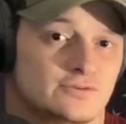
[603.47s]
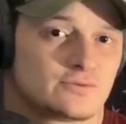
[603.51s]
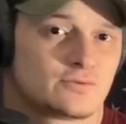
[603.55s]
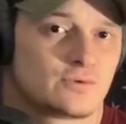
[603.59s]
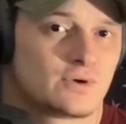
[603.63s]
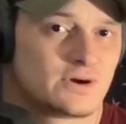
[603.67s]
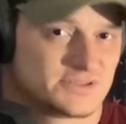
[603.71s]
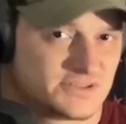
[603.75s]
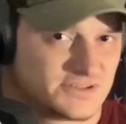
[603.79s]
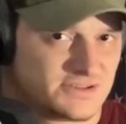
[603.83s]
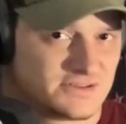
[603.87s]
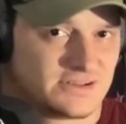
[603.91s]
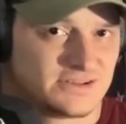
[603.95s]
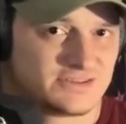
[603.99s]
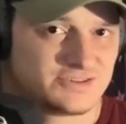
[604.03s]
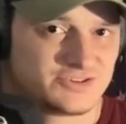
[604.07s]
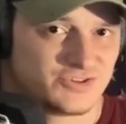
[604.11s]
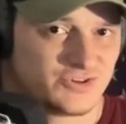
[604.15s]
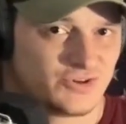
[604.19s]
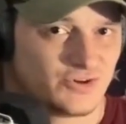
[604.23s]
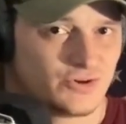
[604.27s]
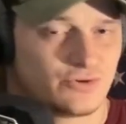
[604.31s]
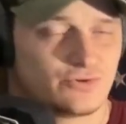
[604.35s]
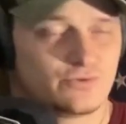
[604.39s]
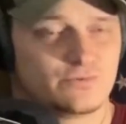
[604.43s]
watching that
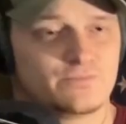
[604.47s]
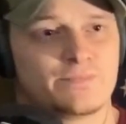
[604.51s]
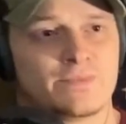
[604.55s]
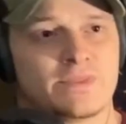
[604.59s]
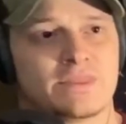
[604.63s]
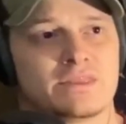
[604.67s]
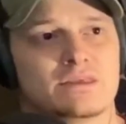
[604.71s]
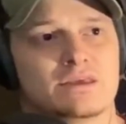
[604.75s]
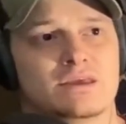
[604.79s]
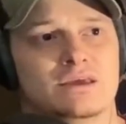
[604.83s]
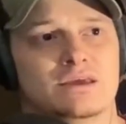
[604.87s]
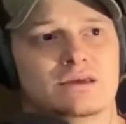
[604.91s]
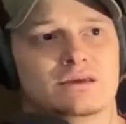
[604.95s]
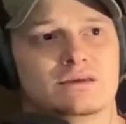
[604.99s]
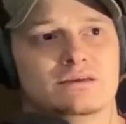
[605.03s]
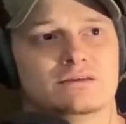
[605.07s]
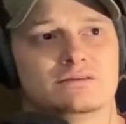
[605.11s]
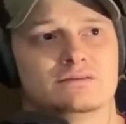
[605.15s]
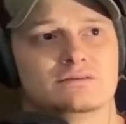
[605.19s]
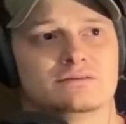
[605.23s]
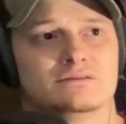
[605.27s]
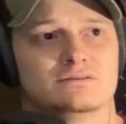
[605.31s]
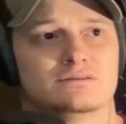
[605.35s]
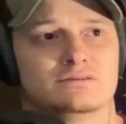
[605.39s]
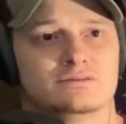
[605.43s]
show
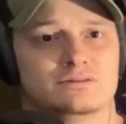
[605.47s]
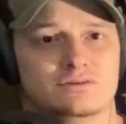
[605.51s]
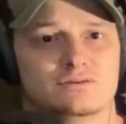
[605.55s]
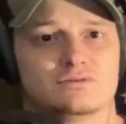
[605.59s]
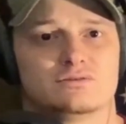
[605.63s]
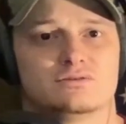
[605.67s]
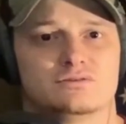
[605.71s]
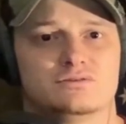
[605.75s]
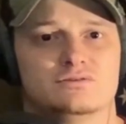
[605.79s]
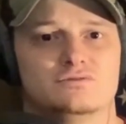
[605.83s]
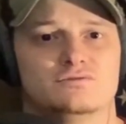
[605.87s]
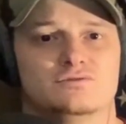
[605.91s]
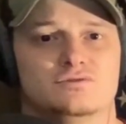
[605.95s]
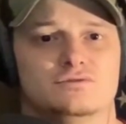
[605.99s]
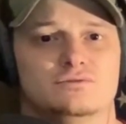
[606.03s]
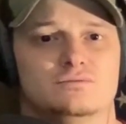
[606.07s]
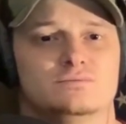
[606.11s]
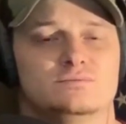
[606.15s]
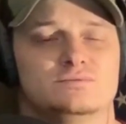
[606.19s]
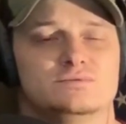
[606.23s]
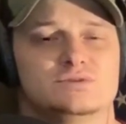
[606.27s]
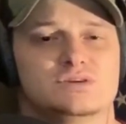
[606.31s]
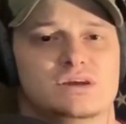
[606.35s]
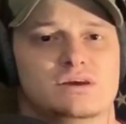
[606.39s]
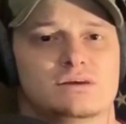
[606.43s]
and you know the
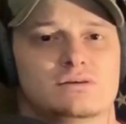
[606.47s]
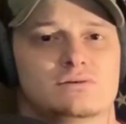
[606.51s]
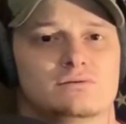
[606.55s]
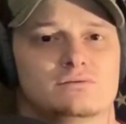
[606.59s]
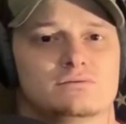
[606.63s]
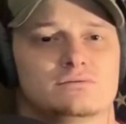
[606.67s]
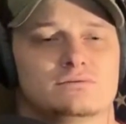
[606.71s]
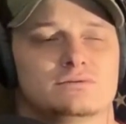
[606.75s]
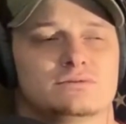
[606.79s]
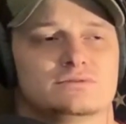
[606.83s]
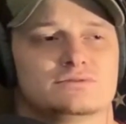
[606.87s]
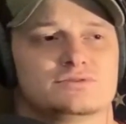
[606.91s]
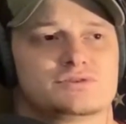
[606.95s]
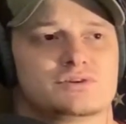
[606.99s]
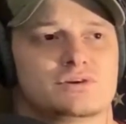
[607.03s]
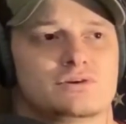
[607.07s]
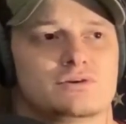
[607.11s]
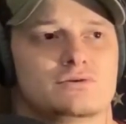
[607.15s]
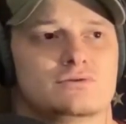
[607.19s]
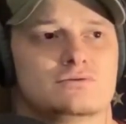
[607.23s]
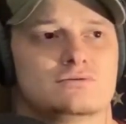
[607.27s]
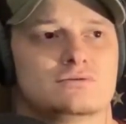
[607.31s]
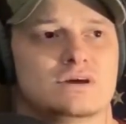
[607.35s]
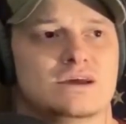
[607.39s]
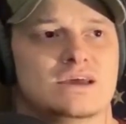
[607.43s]
YouTube channel
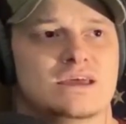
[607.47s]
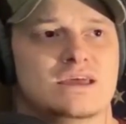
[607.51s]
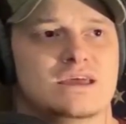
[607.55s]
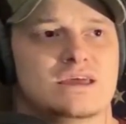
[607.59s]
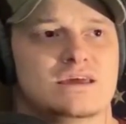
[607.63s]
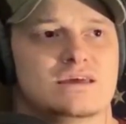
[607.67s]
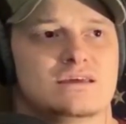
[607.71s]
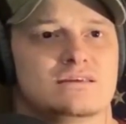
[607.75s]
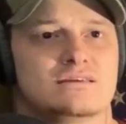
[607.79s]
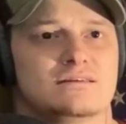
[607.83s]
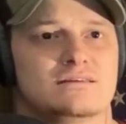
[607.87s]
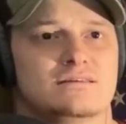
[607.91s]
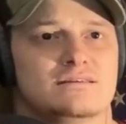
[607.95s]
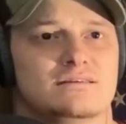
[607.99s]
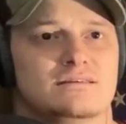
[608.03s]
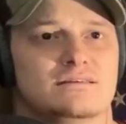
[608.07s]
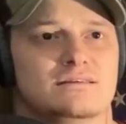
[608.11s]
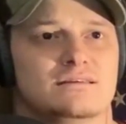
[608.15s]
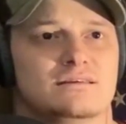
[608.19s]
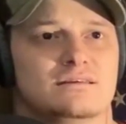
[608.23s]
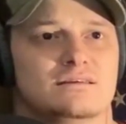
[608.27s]
show and